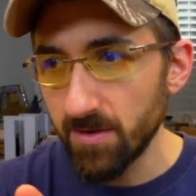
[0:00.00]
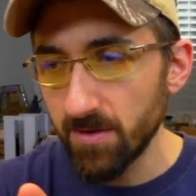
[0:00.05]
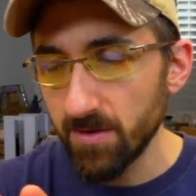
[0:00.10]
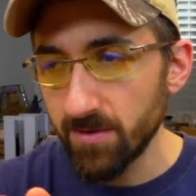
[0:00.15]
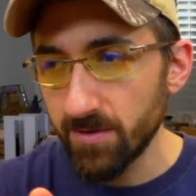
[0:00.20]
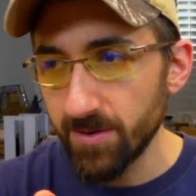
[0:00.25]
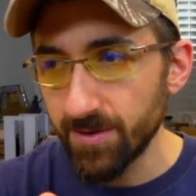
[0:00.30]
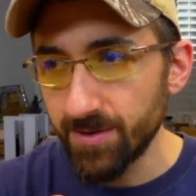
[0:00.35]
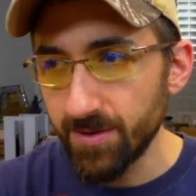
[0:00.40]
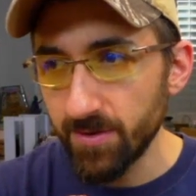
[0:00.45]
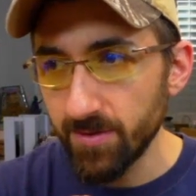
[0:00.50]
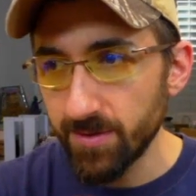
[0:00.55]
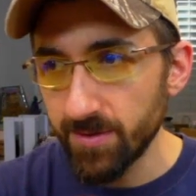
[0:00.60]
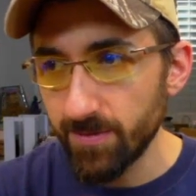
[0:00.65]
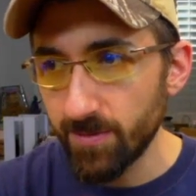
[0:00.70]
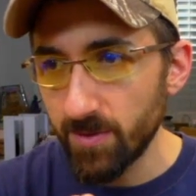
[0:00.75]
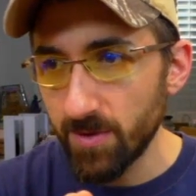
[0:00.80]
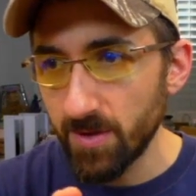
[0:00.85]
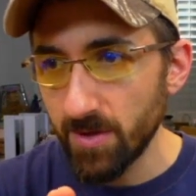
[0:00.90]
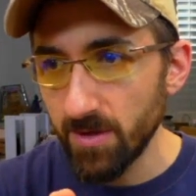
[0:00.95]
just do some
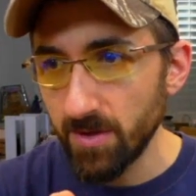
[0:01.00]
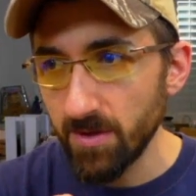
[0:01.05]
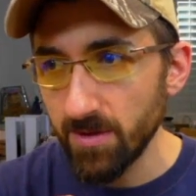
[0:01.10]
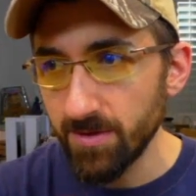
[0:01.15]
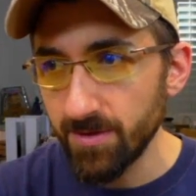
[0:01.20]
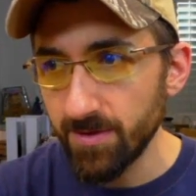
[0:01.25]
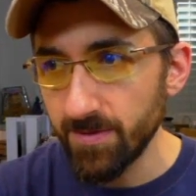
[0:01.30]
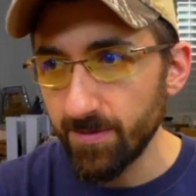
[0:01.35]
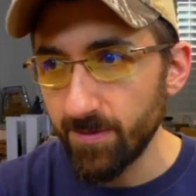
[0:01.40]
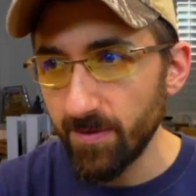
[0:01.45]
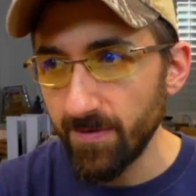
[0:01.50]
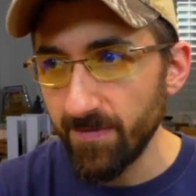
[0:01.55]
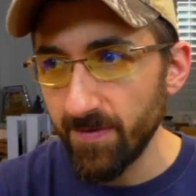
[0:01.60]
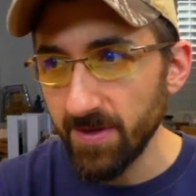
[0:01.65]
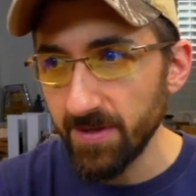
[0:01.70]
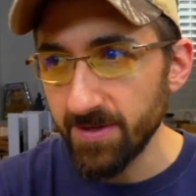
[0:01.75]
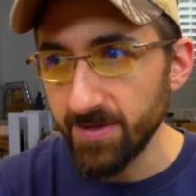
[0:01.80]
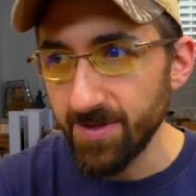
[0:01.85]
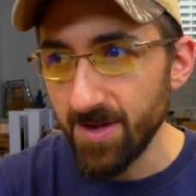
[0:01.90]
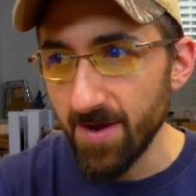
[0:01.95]
more some more fun
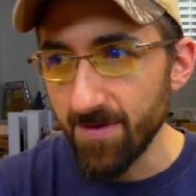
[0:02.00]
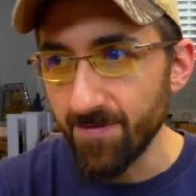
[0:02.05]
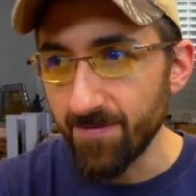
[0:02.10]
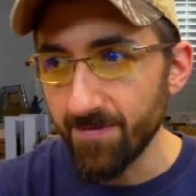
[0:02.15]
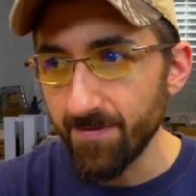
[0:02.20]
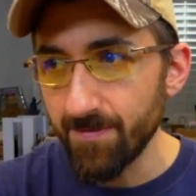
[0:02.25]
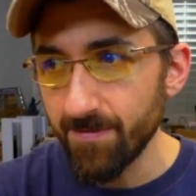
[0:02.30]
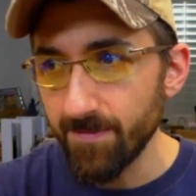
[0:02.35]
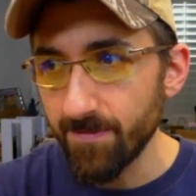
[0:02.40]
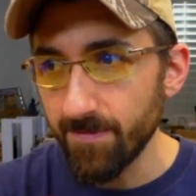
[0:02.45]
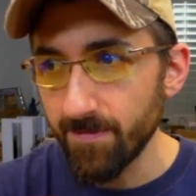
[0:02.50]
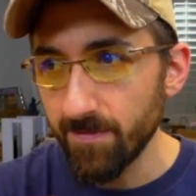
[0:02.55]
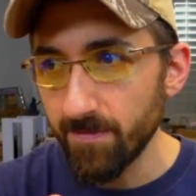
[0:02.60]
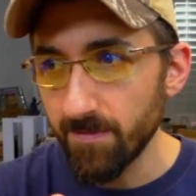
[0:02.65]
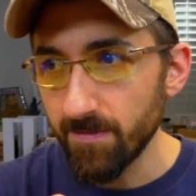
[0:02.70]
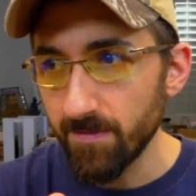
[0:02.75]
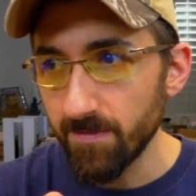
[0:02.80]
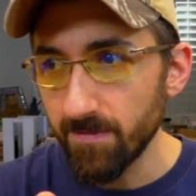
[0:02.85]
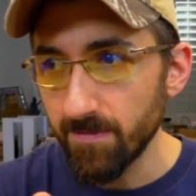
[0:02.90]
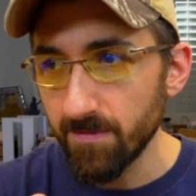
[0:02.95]
stuff.
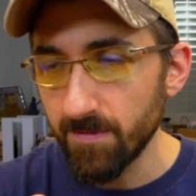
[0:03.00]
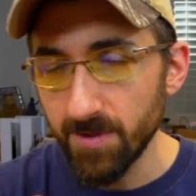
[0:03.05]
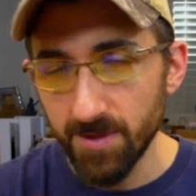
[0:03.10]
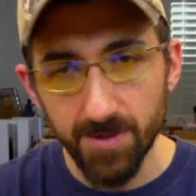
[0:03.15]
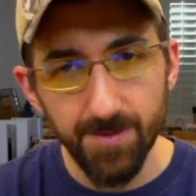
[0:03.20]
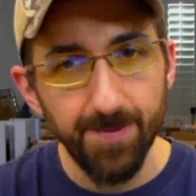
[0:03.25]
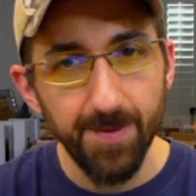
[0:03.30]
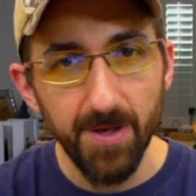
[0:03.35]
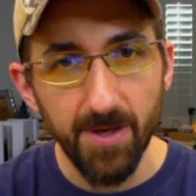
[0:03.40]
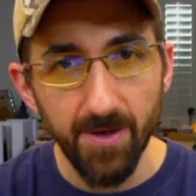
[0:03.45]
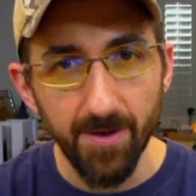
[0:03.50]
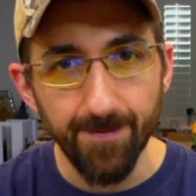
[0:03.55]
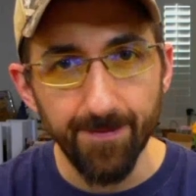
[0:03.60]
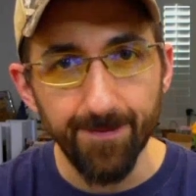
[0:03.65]
It's been good.